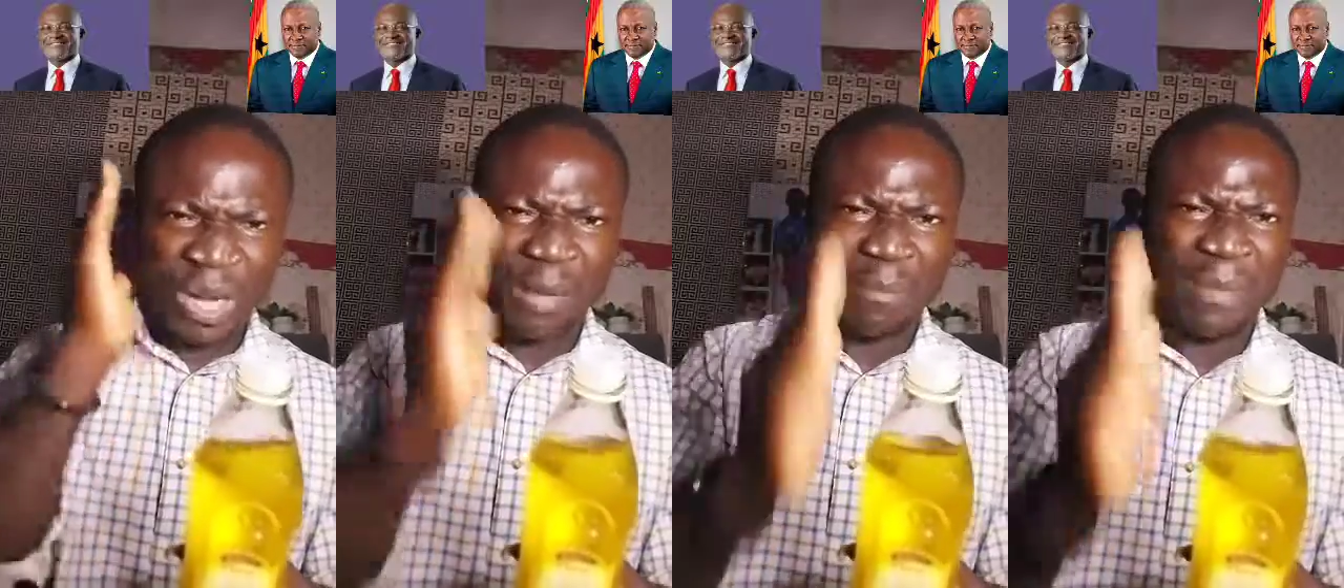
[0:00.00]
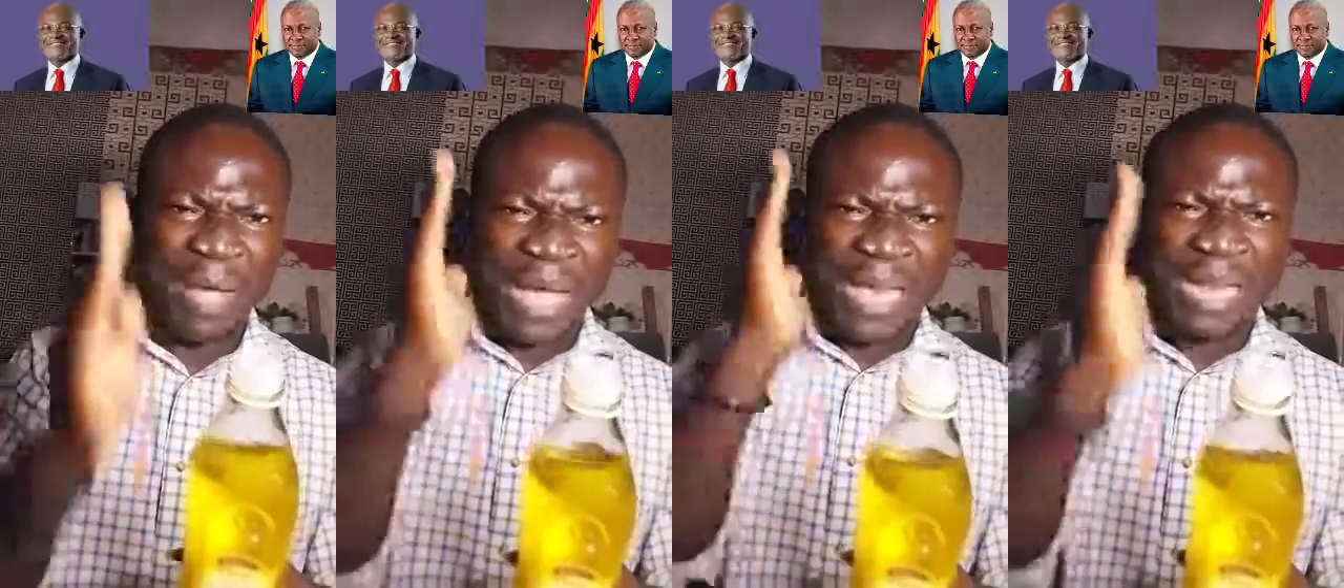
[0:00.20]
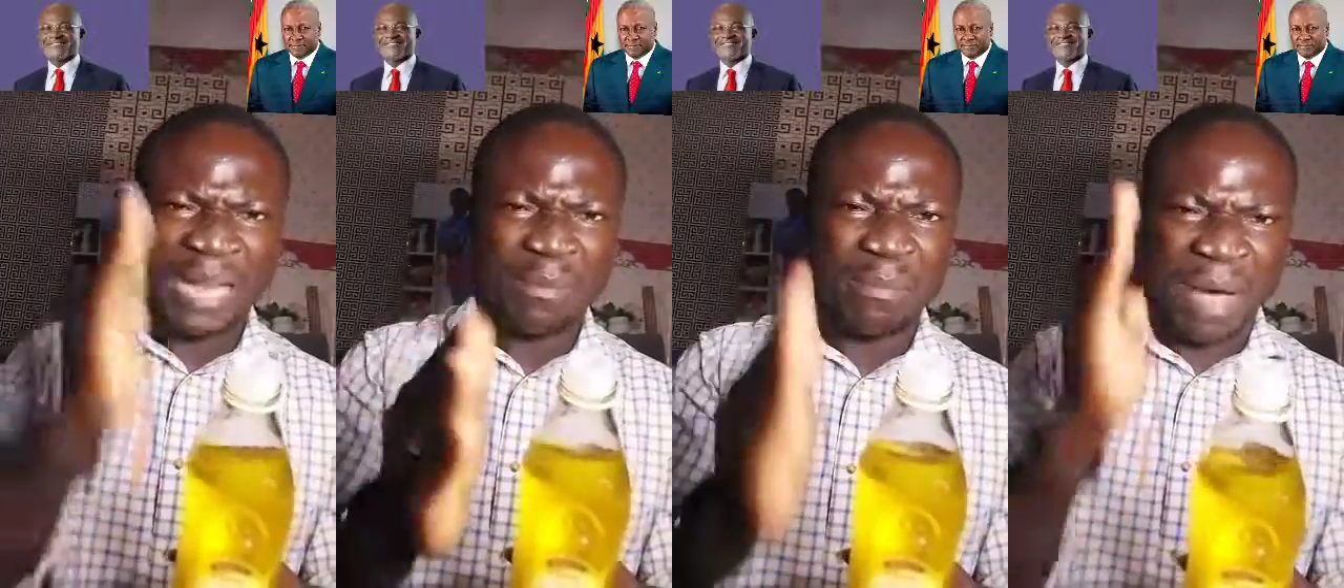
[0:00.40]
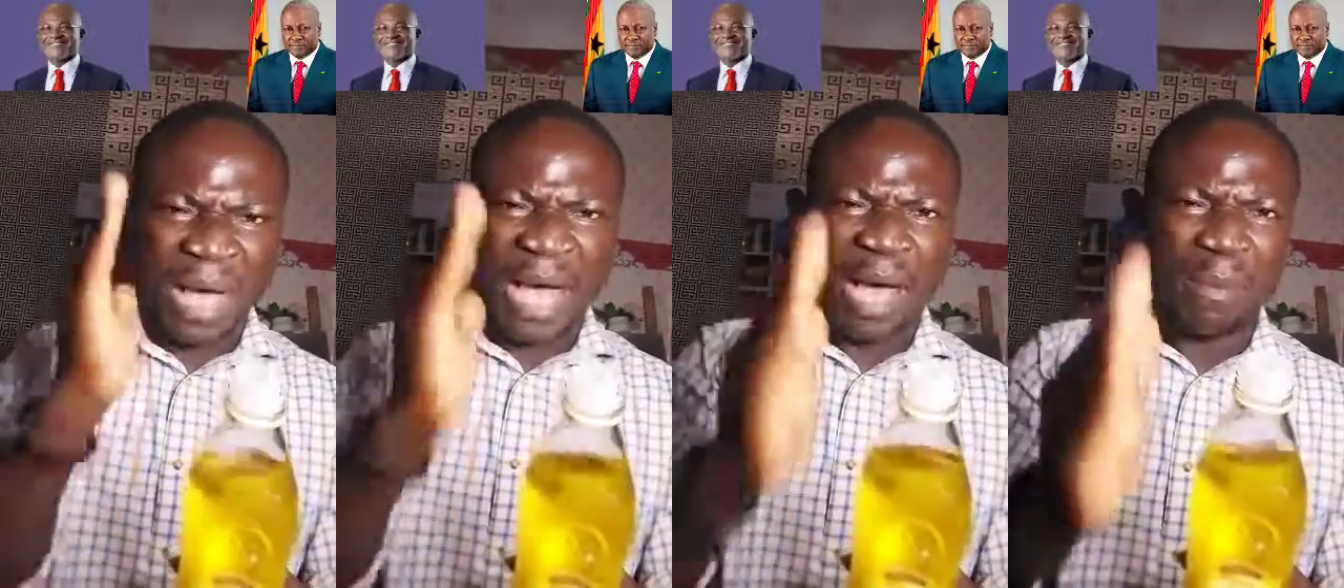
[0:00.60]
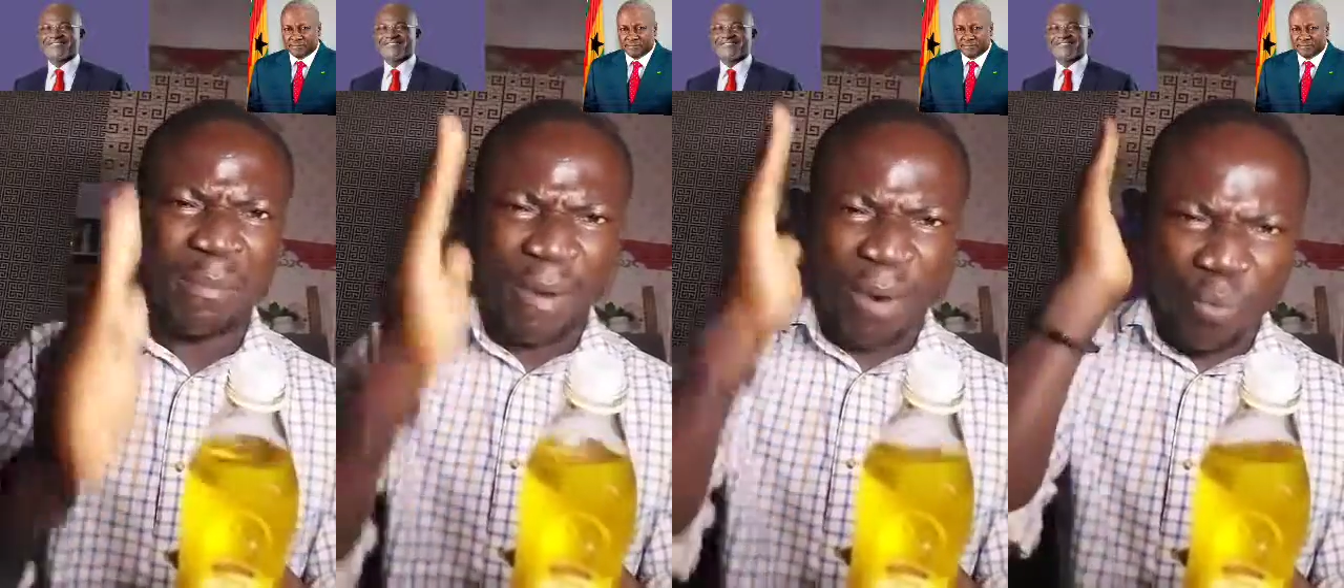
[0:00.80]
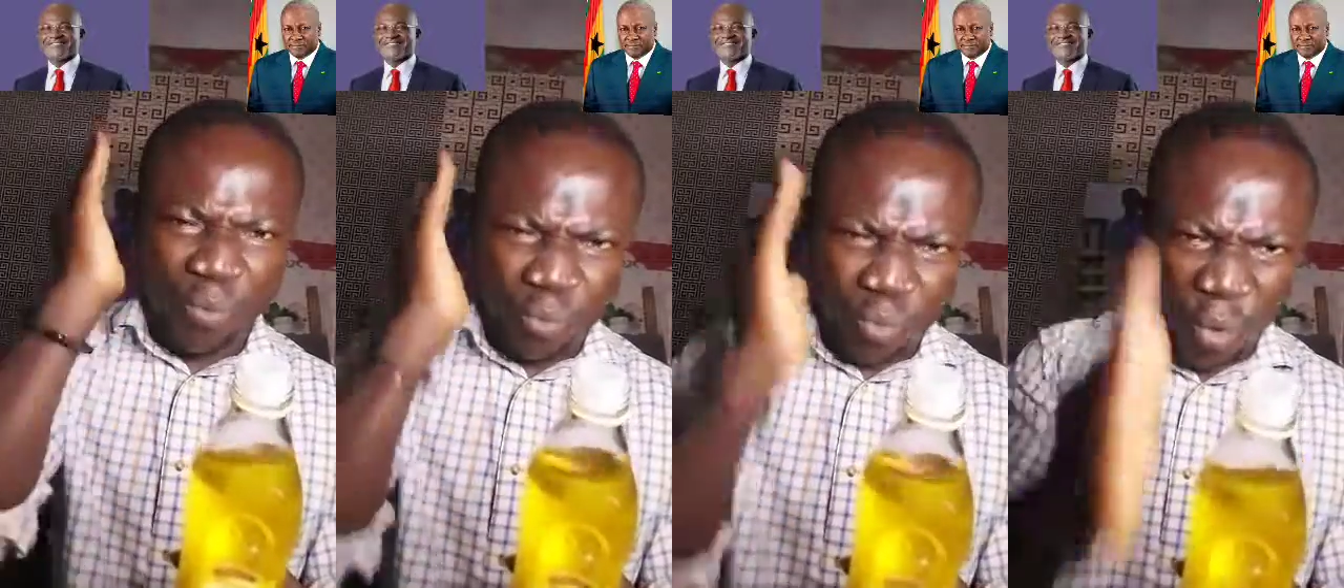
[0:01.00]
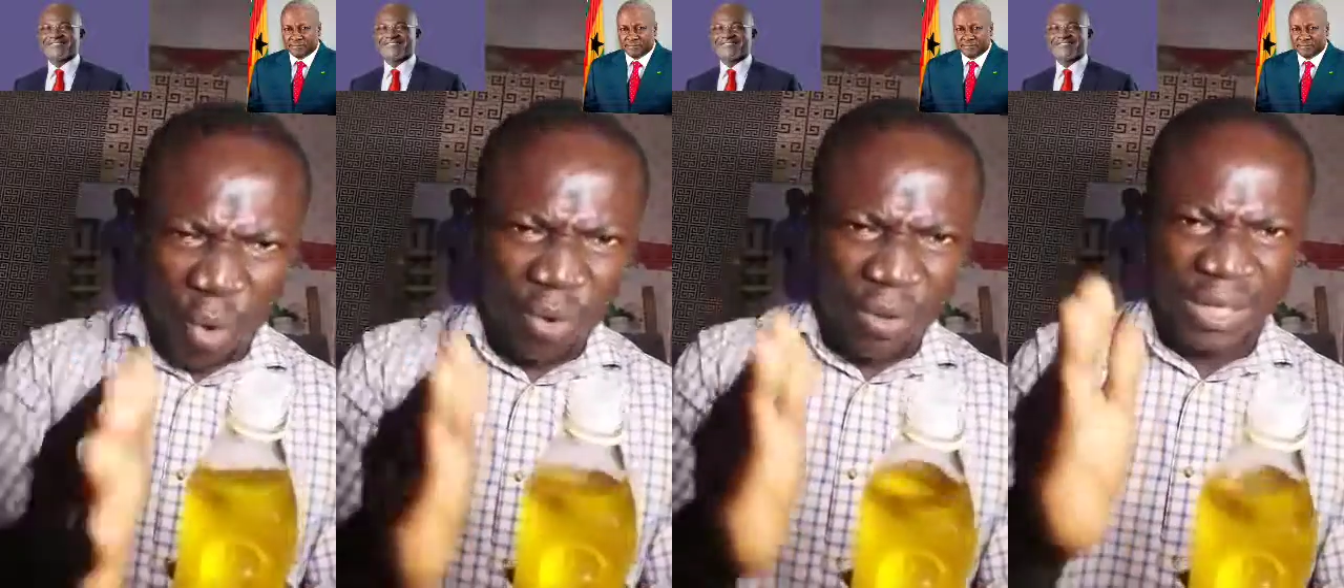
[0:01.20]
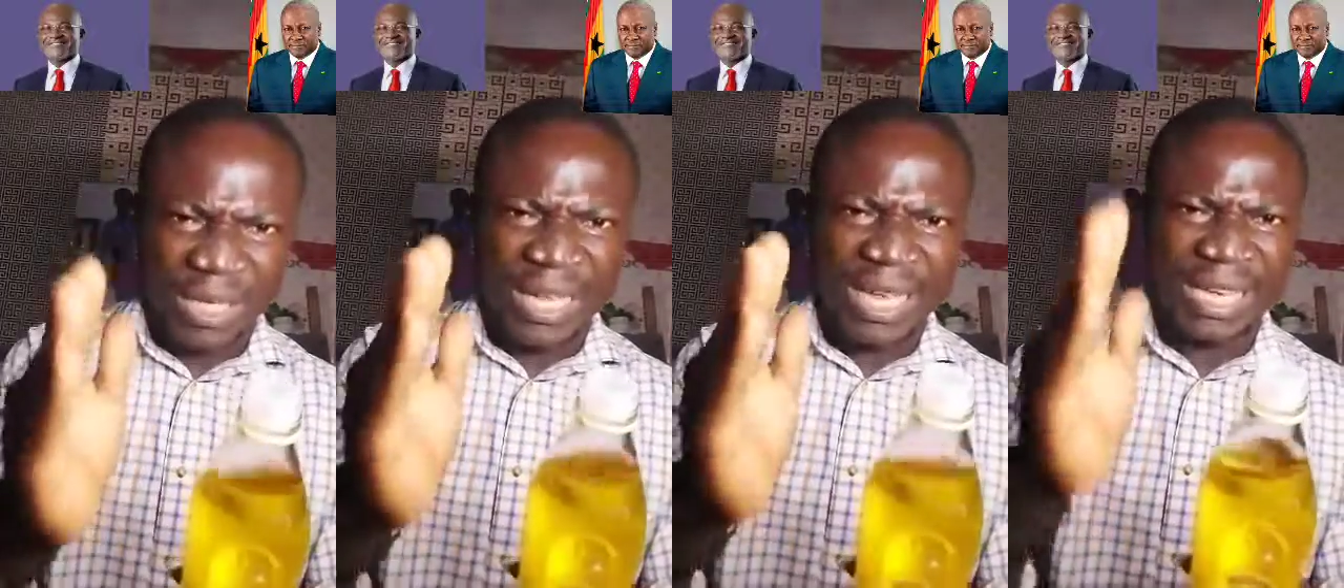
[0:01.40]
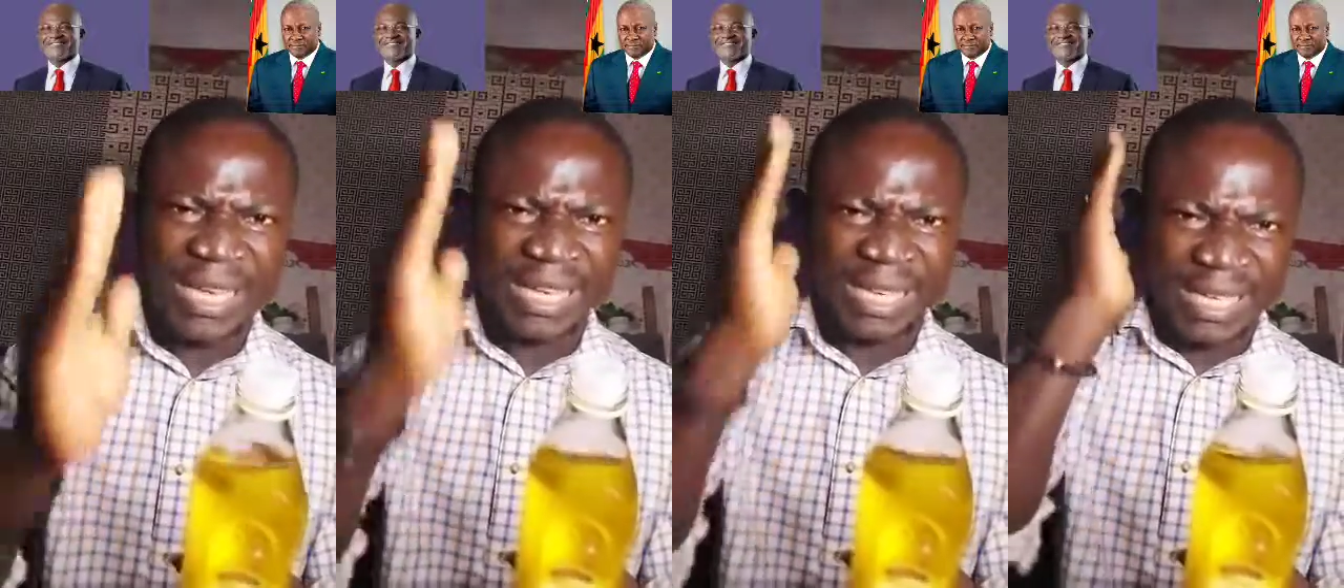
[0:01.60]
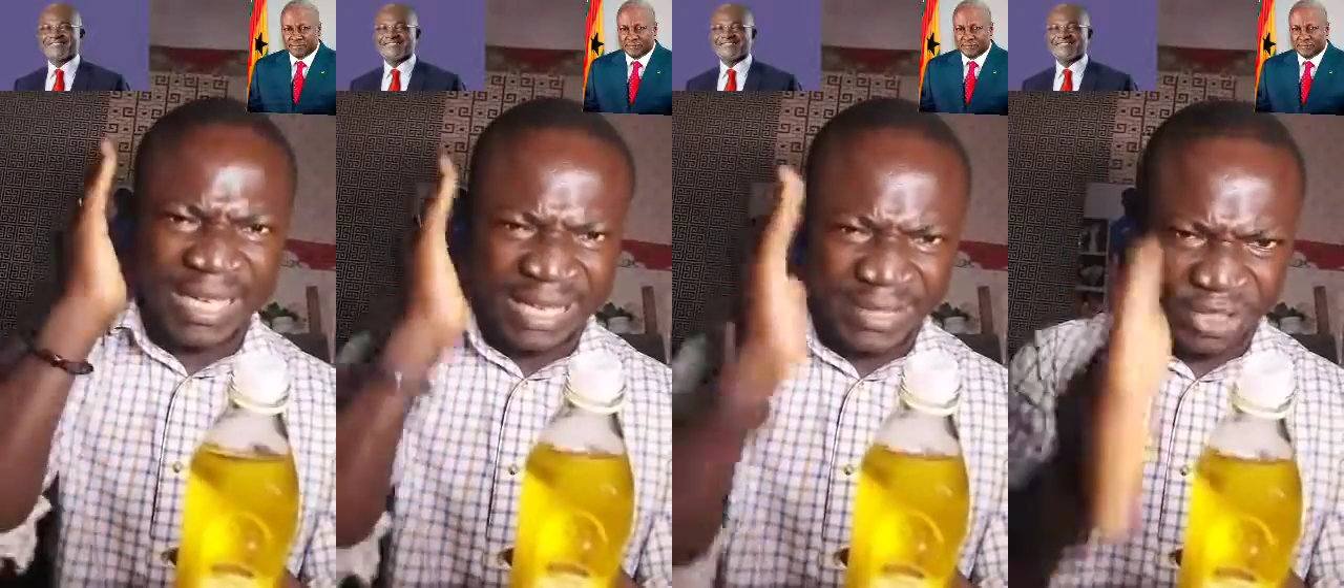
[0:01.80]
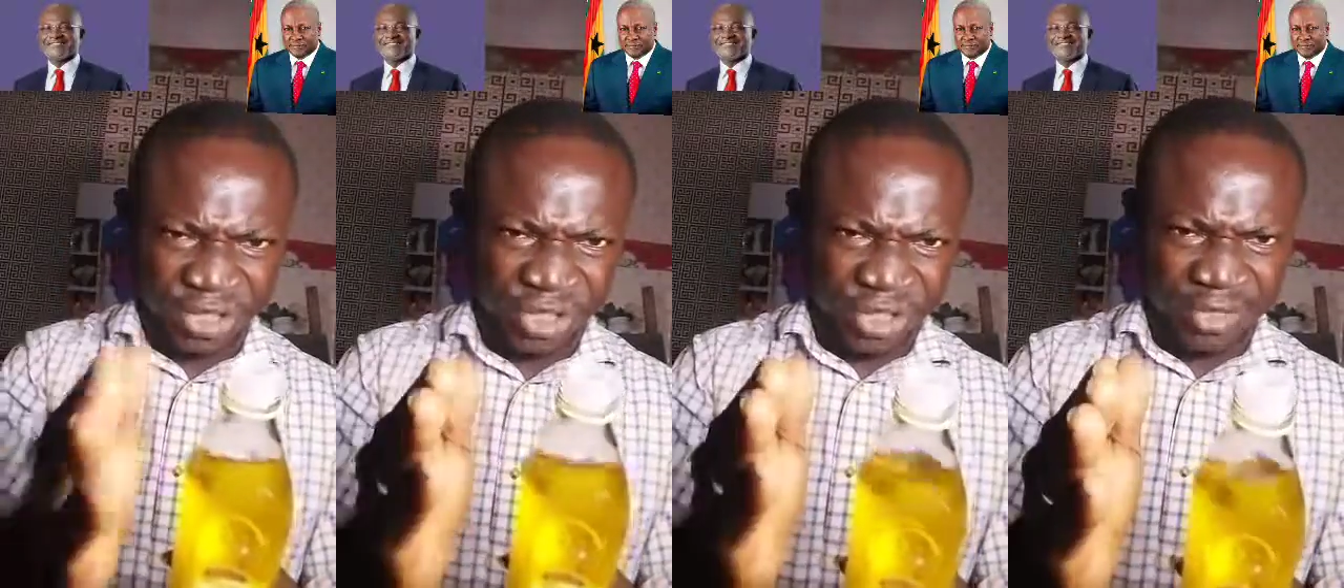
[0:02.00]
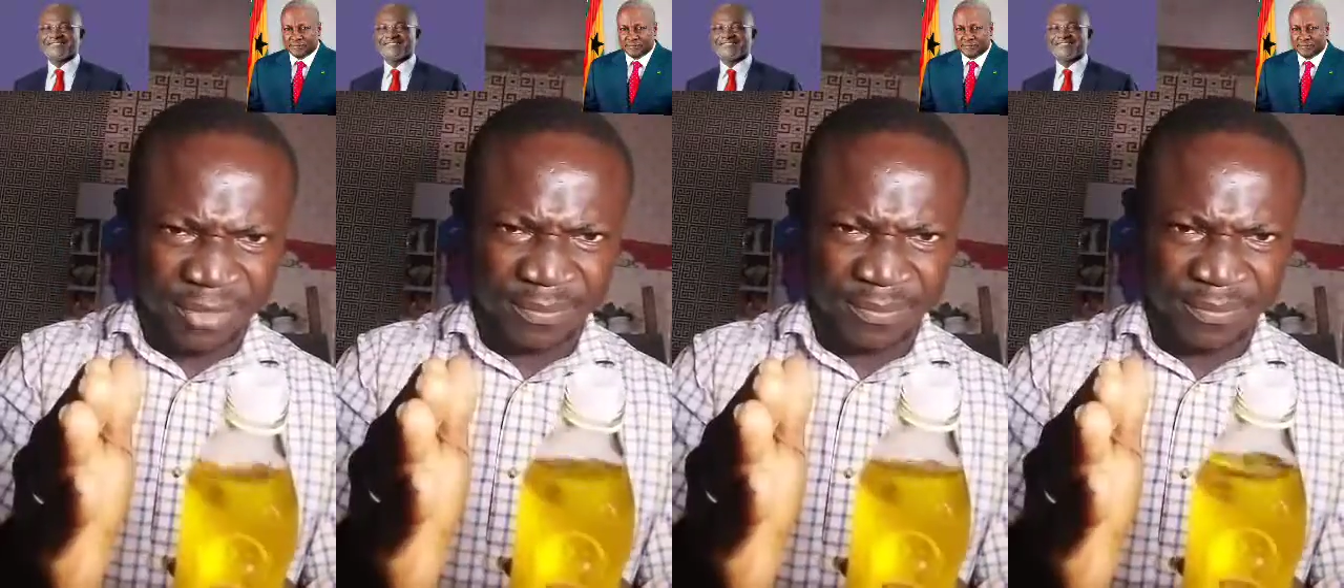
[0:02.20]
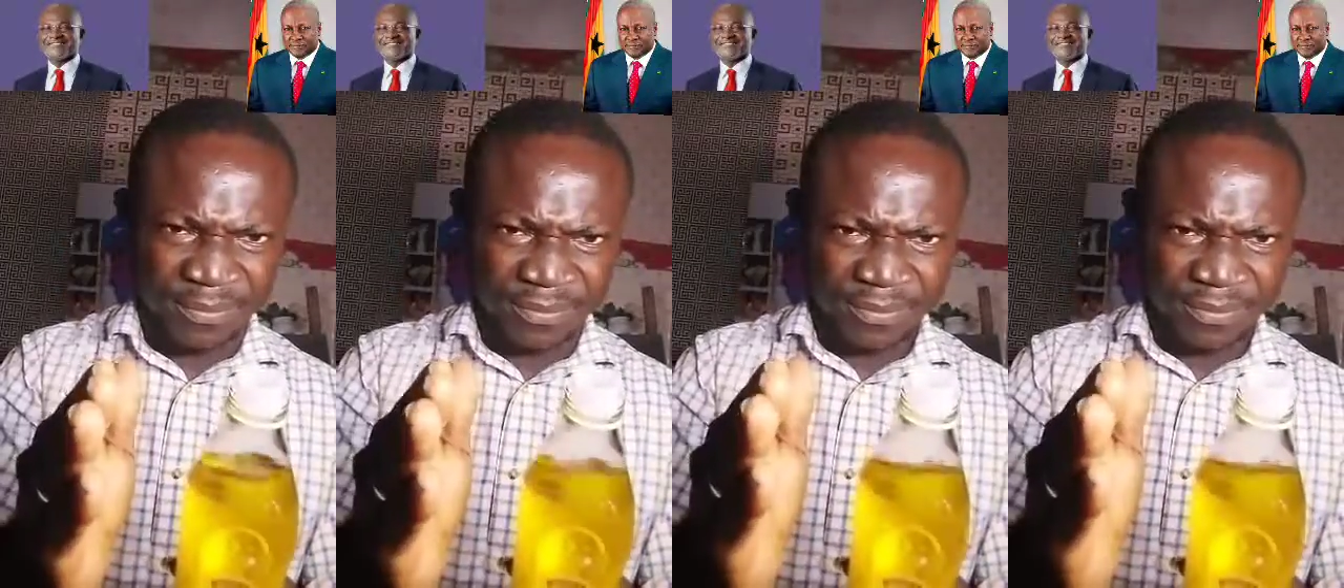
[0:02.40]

Dramani Mahama won the election.